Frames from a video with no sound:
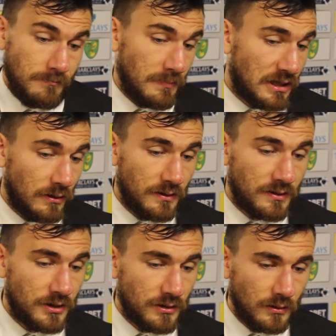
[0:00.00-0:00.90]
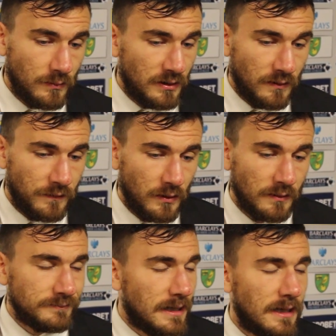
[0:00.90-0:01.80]
Because you know when you go
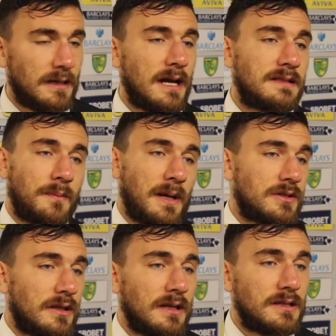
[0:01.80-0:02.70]
through a nasty patch like